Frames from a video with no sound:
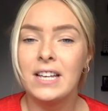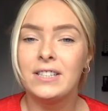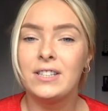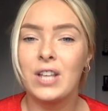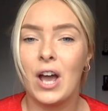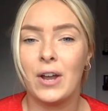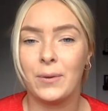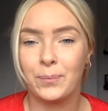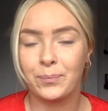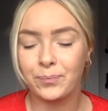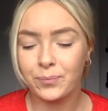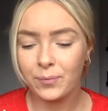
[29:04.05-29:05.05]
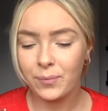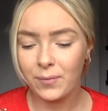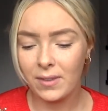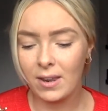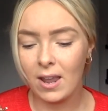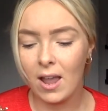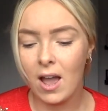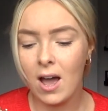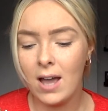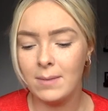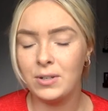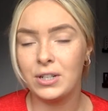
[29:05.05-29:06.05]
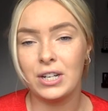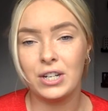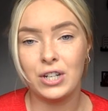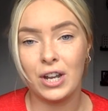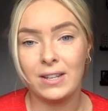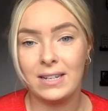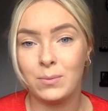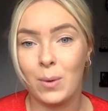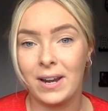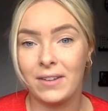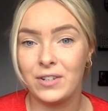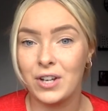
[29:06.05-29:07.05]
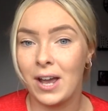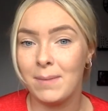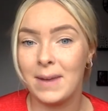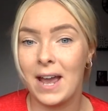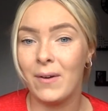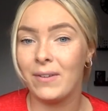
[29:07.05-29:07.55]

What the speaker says: So I'm just going to show these one at a time now.